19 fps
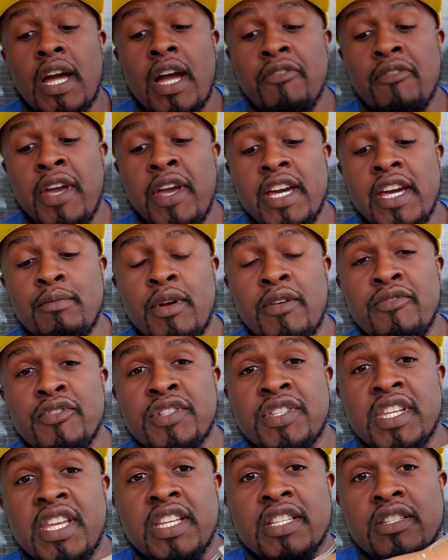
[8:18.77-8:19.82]
I've had them ever
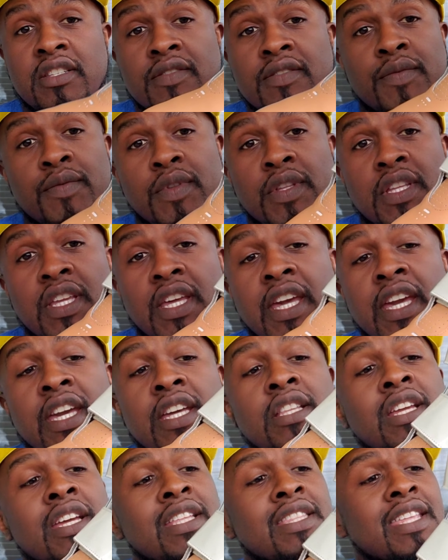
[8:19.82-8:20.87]
since.
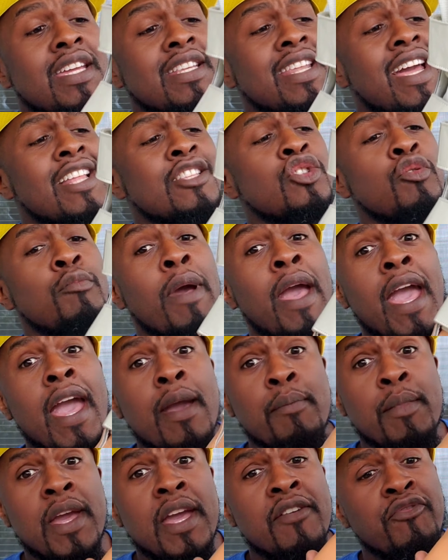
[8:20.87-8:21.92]
And they're not too
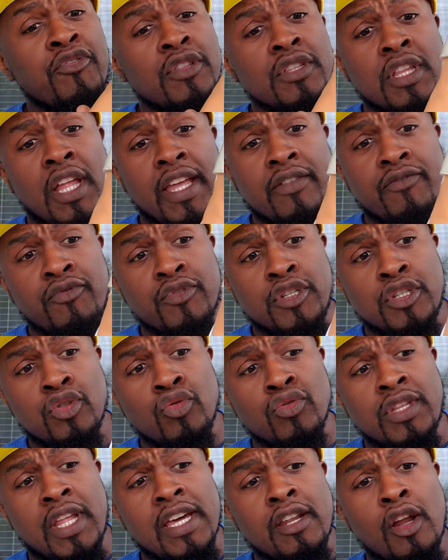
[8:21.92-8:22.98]
bad, man, for like for
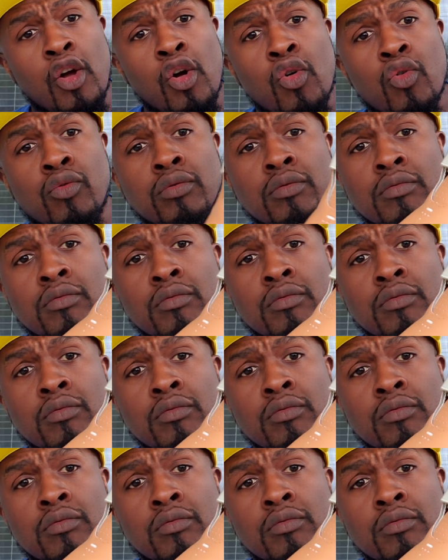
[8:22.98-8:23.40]
shoes that old.